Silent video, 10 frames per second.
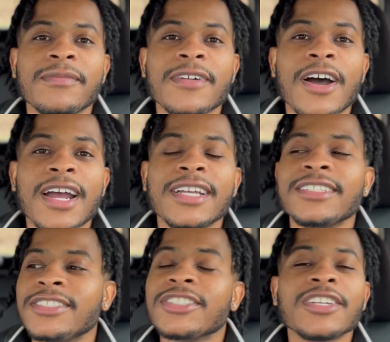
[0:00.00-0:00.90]
All right?
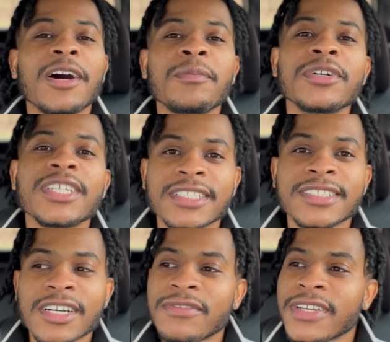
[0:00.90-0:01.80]
Just humble
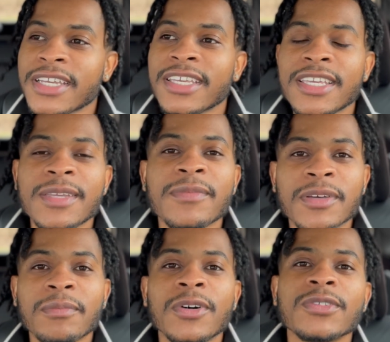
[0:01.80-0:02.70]
yourself and keep the
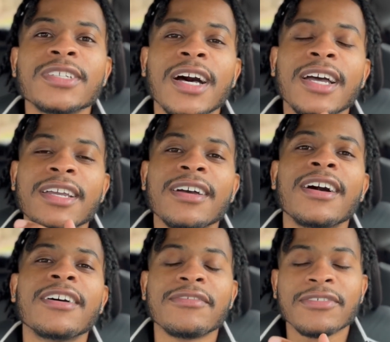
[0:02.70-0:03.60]
Most High
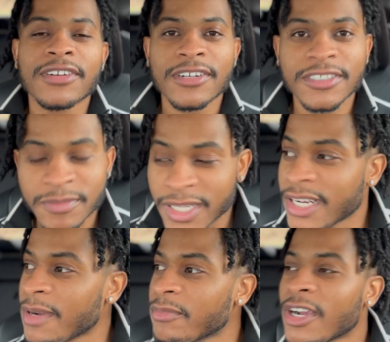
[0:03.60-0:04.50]
God first, man.
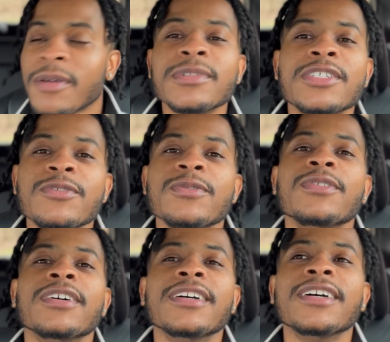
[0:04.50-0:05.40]
I promise you.
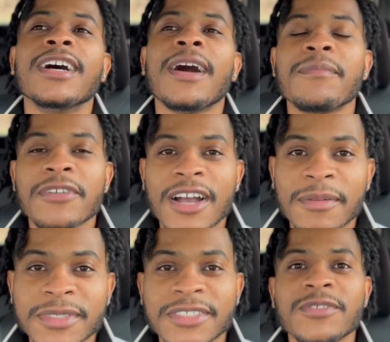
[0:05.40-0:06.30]
I
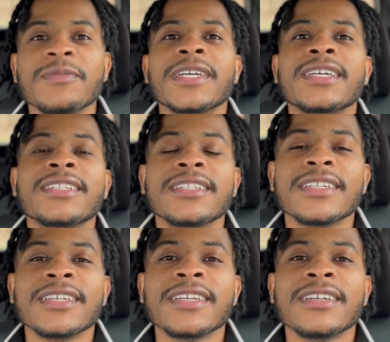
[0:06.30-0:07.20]
promise you, man.
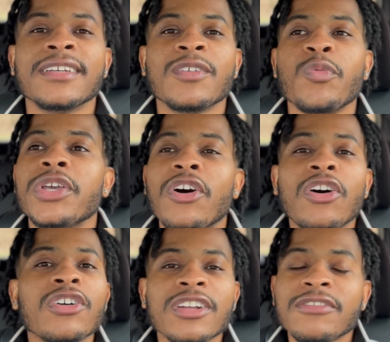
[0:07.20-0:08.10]
We
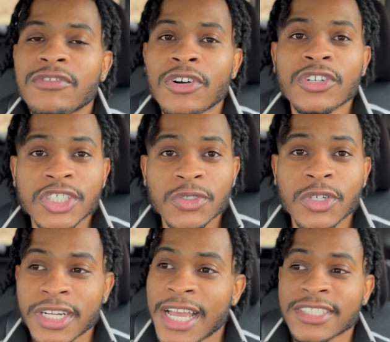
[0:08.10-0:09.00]
all gonna fall
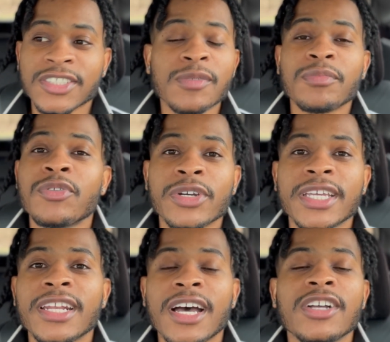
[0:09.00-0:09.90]
short at some point
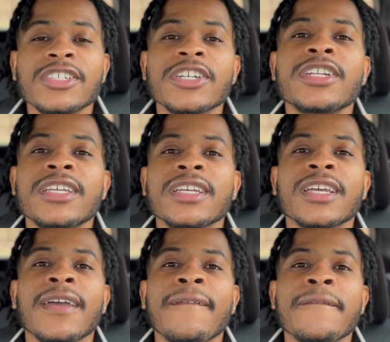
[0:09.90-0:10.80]
in our journey.
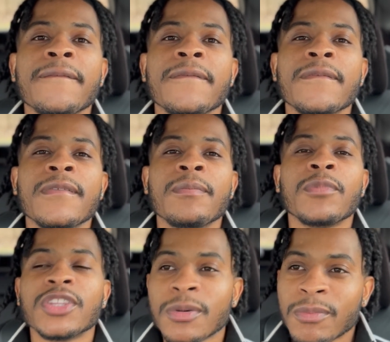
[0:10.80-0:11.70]

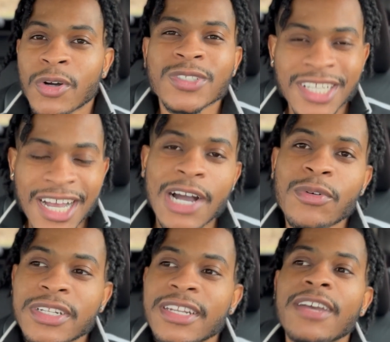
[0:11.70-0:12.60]
But the Most High
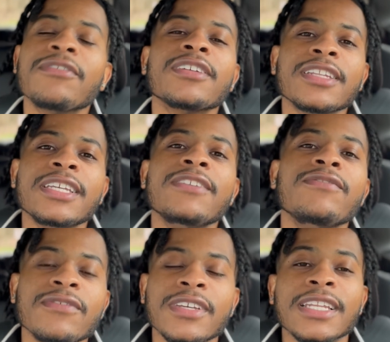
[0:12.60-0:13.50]
will never
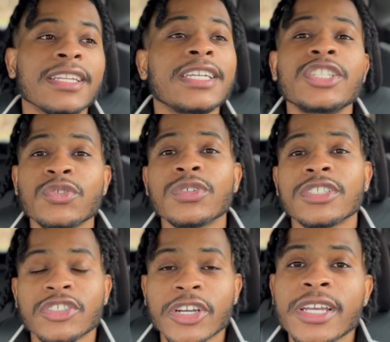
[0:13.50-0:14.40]
lead you
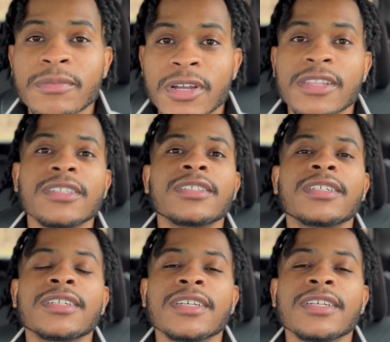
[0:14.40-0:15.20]
astray, brothers.